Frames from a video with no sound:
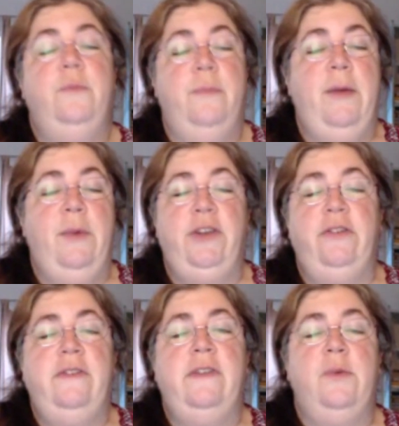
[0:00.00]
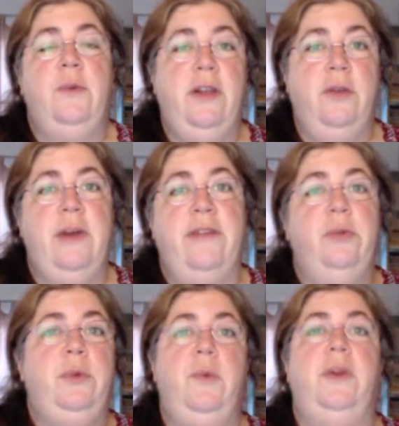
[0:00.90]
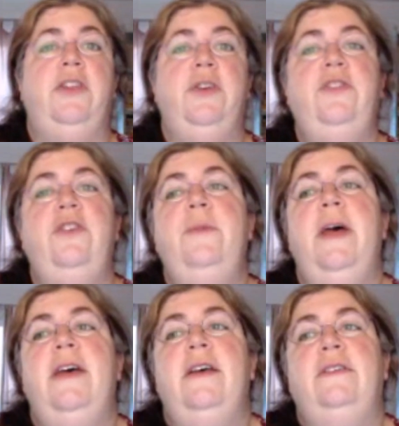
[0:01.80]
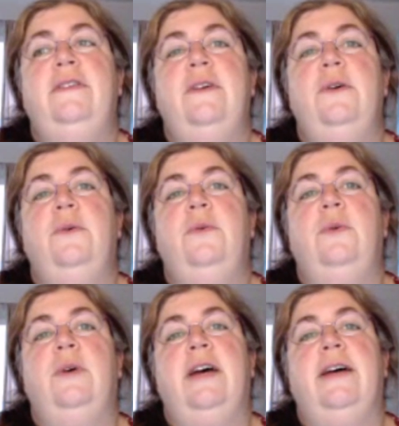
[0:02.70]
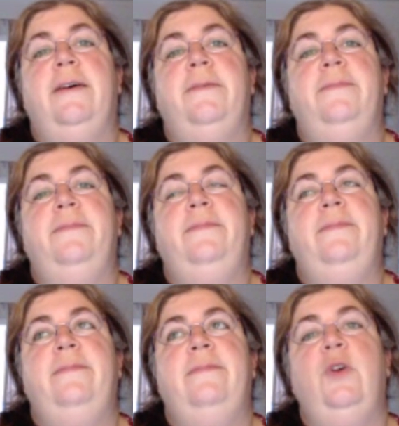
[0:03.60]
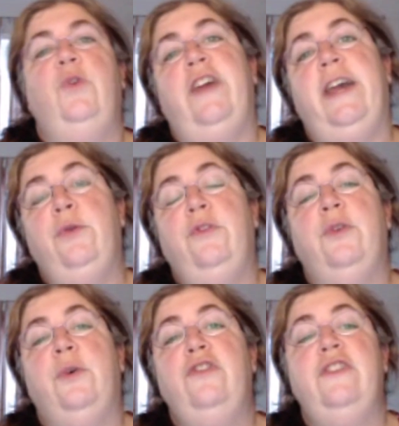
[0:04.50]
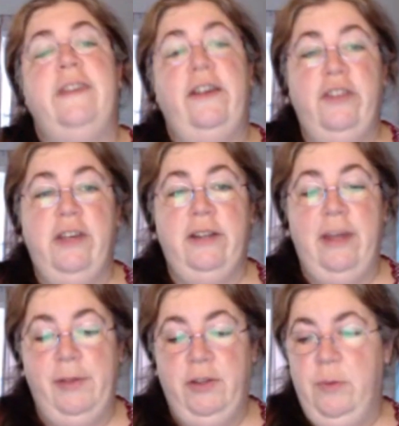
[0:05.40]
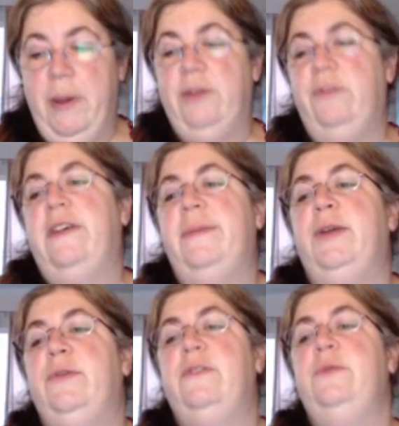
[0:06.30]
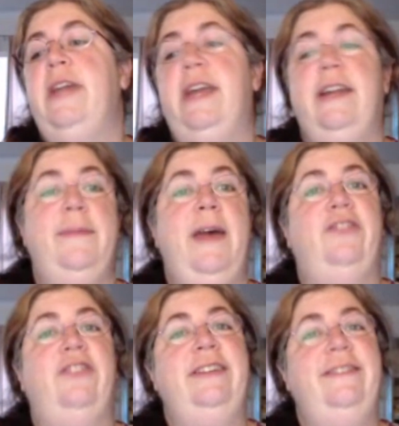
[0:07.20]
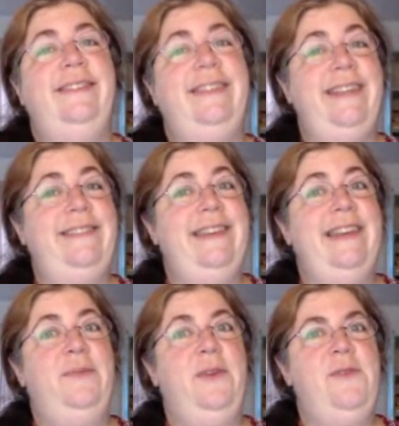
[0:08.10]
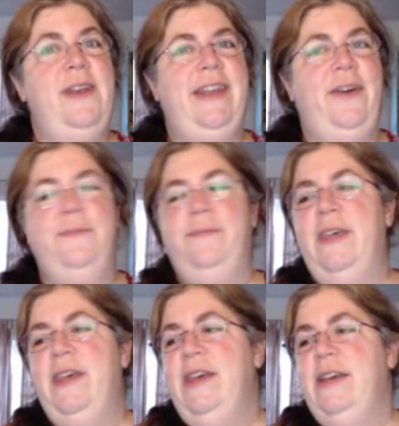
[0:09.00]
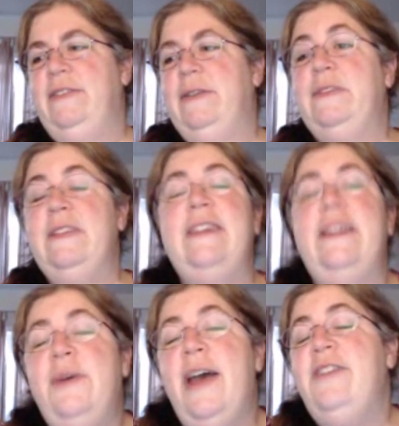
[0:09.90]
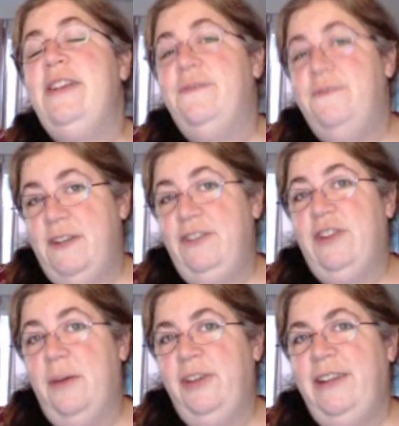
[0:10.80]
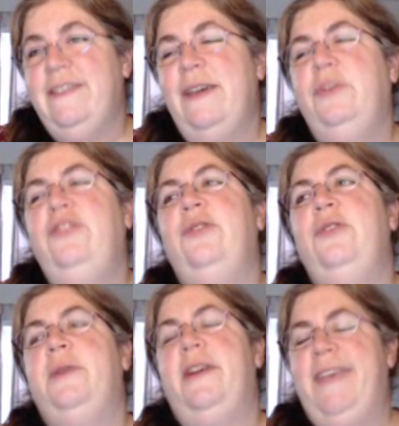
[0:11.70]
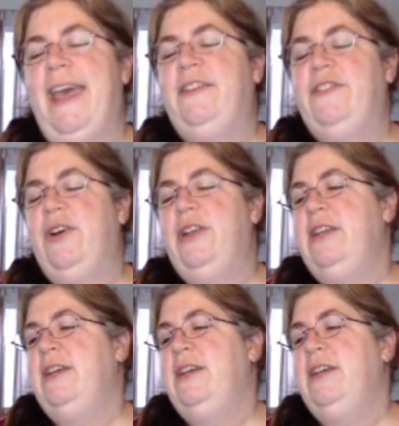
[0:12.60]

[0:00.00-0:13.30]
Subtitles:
my winners, one on Ravelry, one on YouTube. So go check out her store. She's actually got a couple of new patterns coming out soon, and I'm actually testing one right now. So since I don't have any finished objects, I will show you what I've cast on.